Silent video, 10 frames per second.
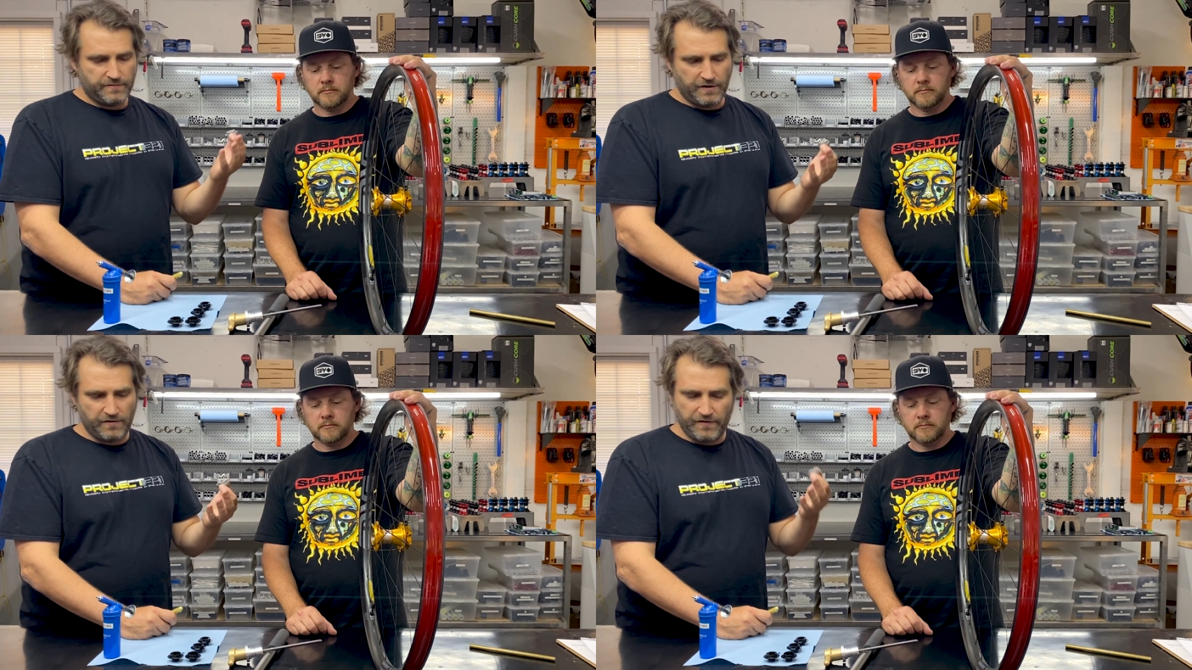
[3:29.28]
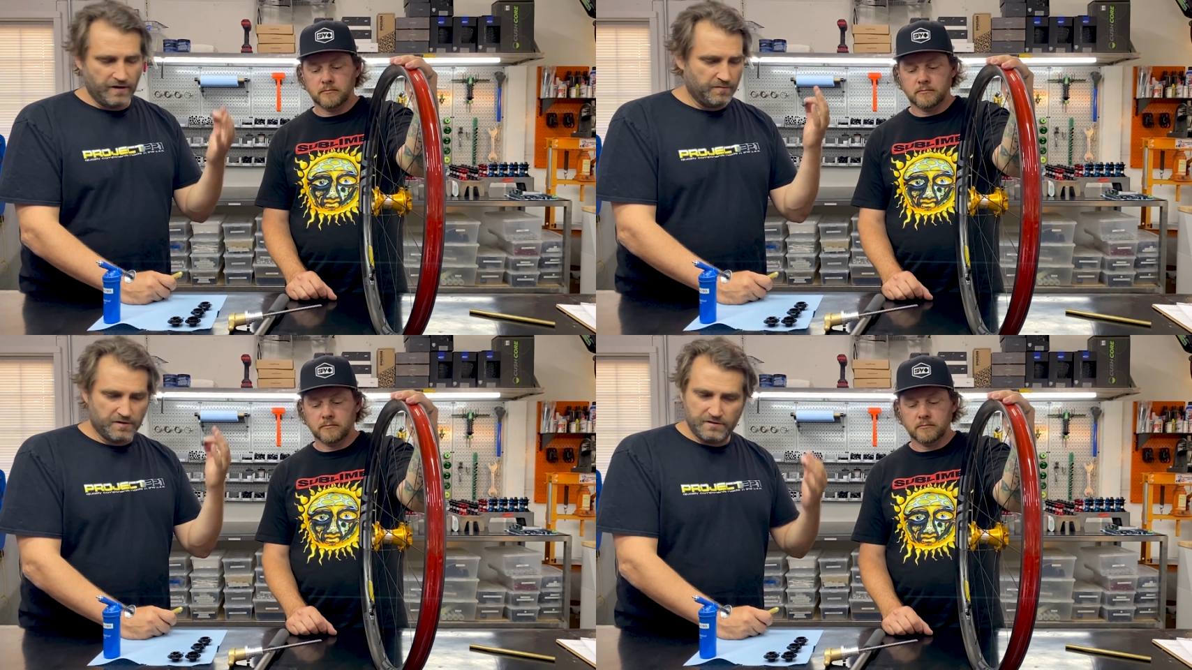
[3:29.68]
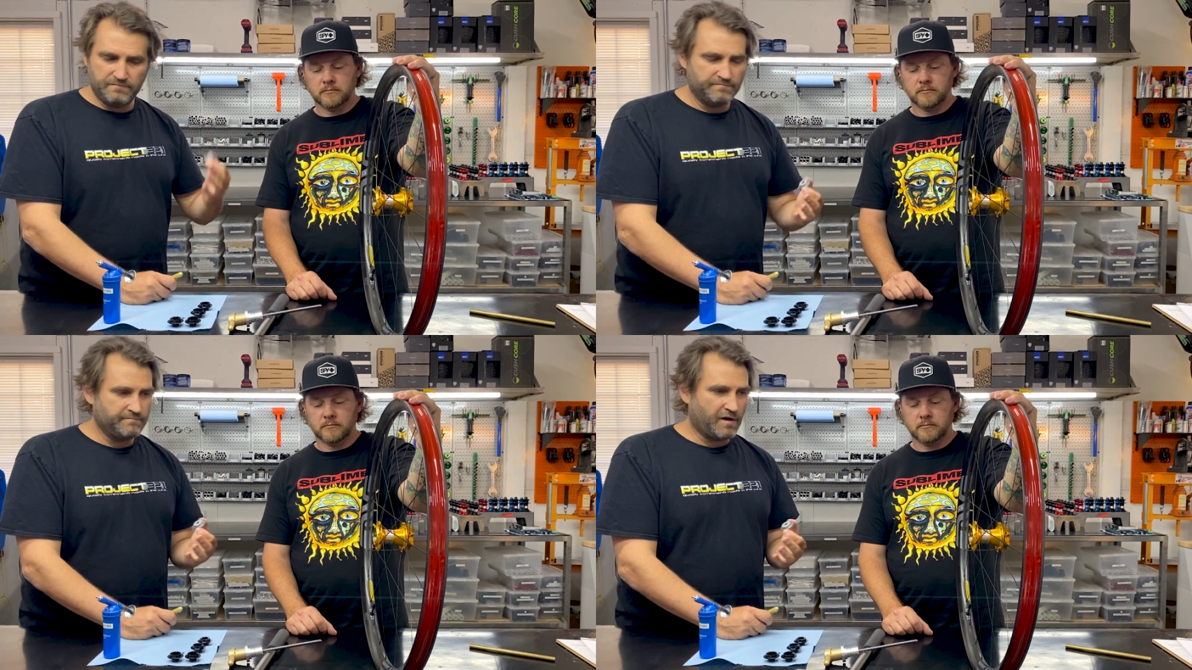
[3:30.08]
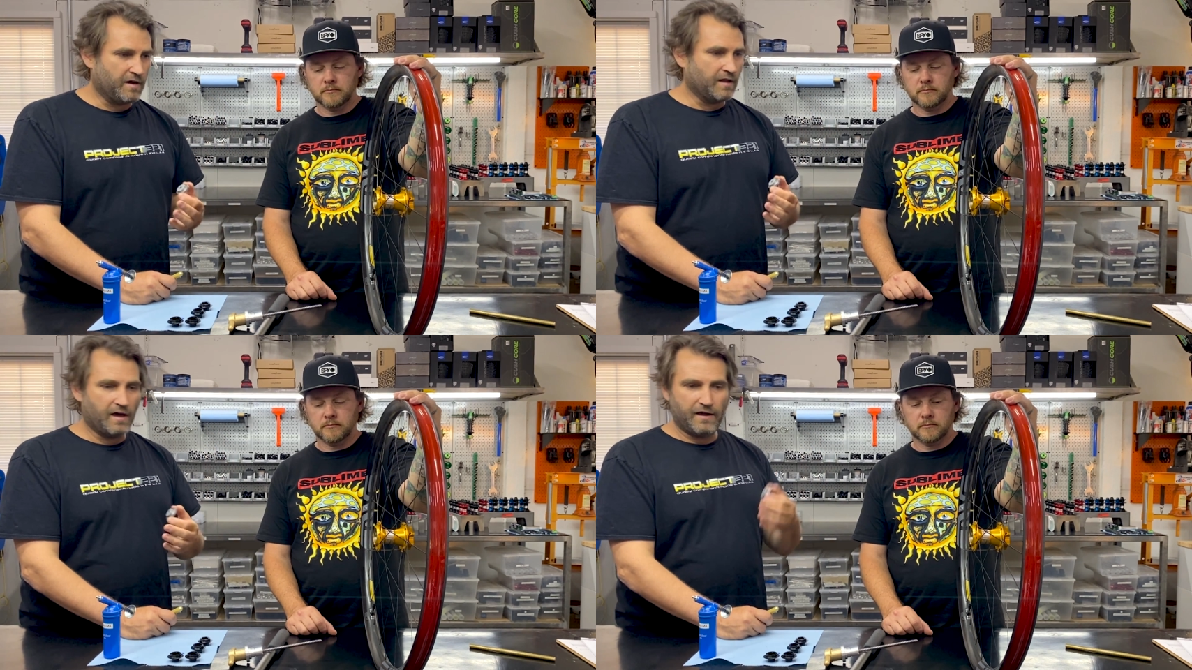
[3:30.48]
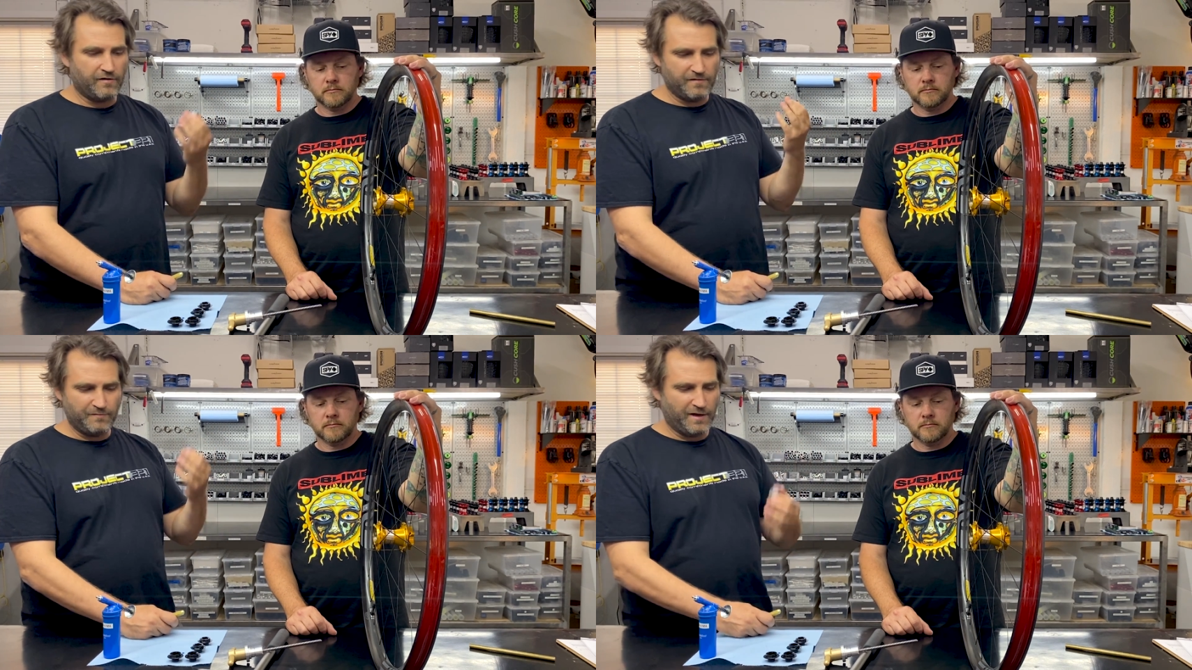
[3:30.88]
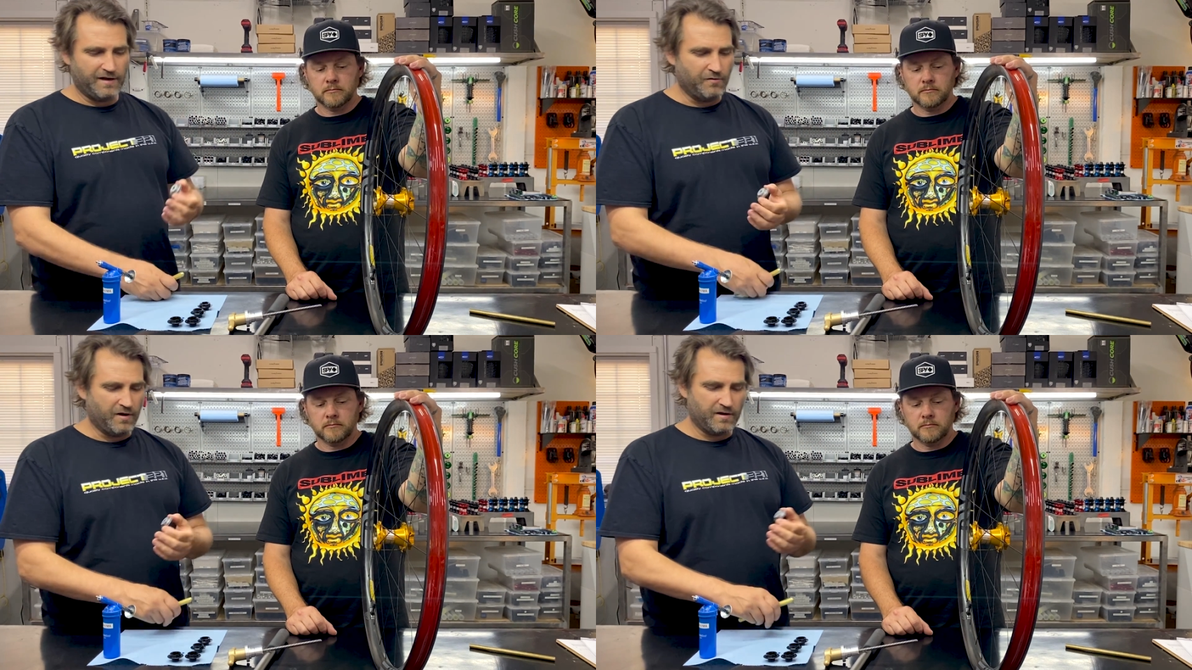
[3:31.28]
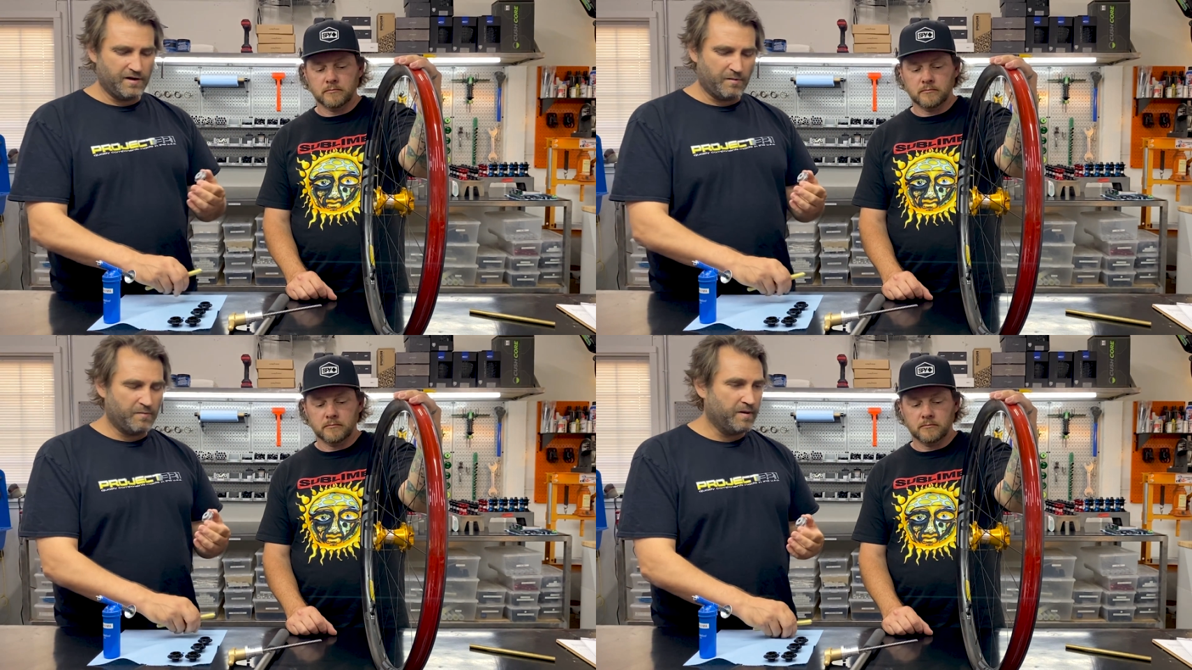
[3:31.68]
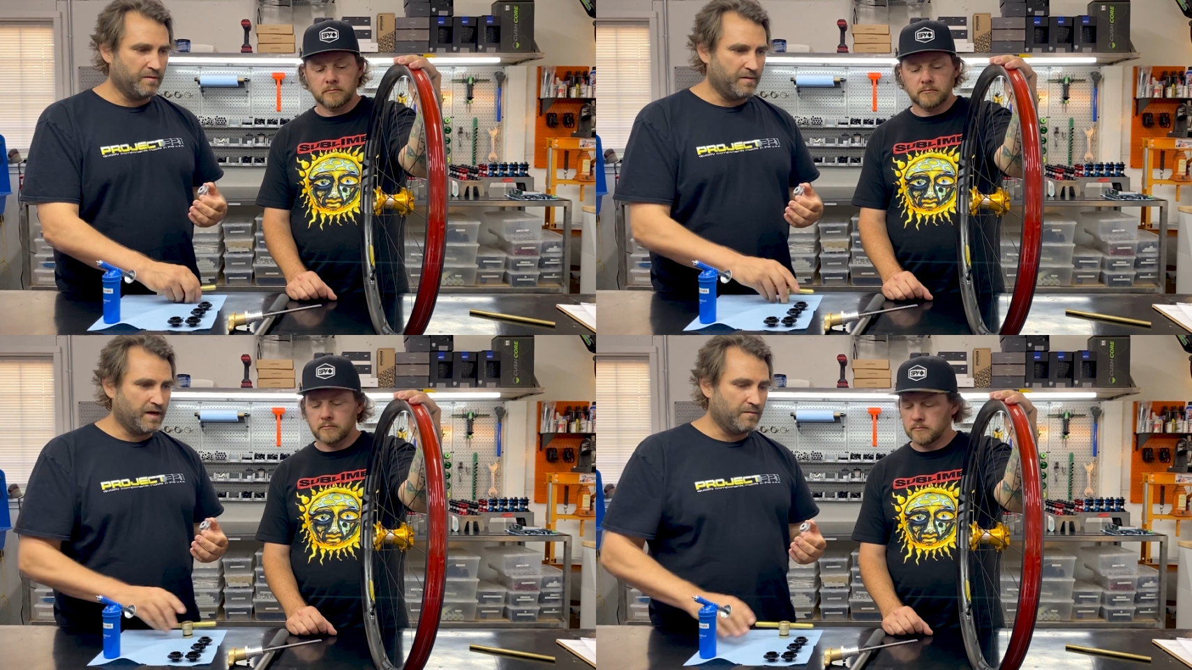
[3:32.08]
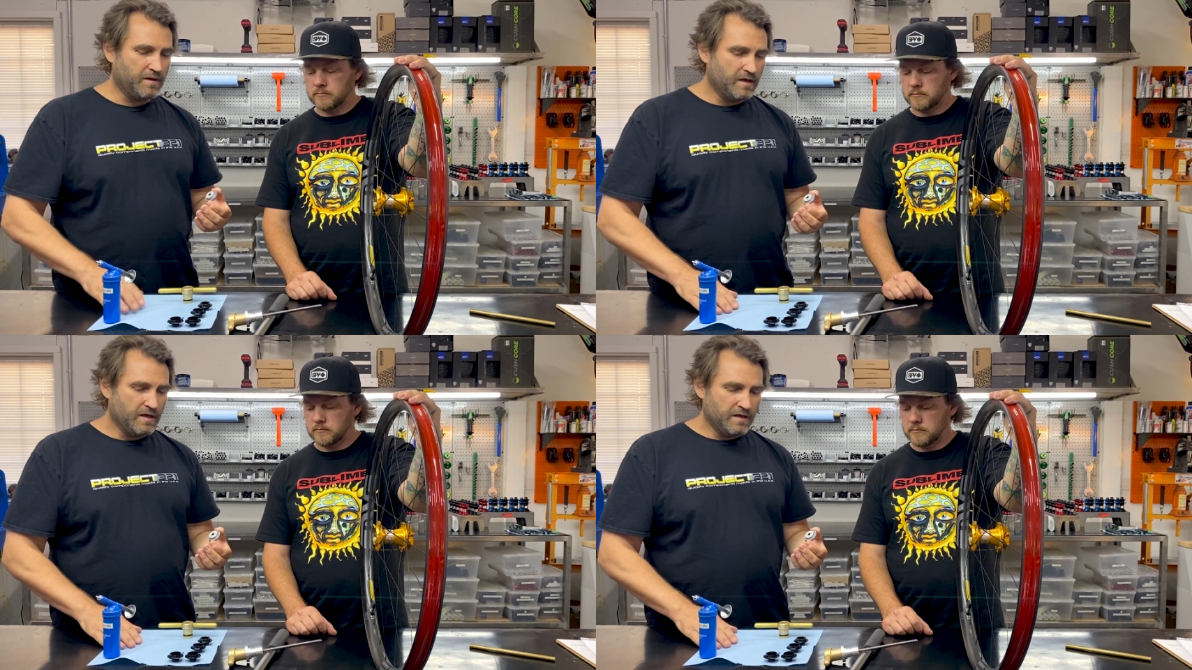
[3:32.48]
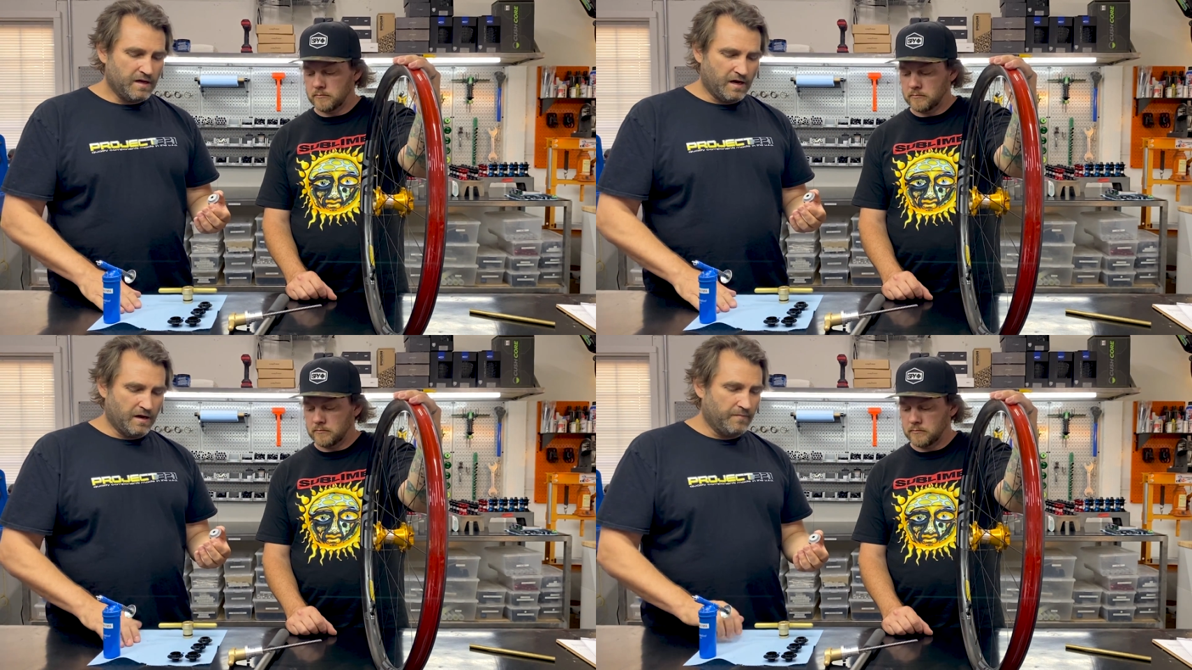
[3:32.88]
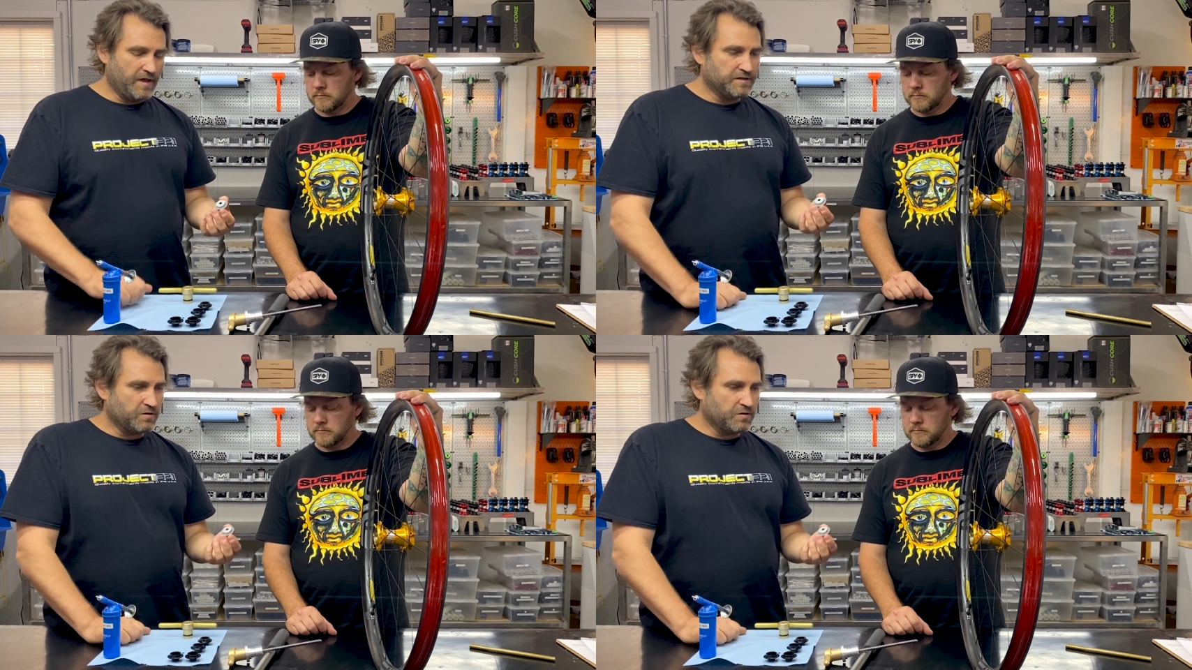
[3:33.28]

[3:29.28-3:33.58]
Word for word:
Speaker 1: They're available online or anywhere. A number of people make them. And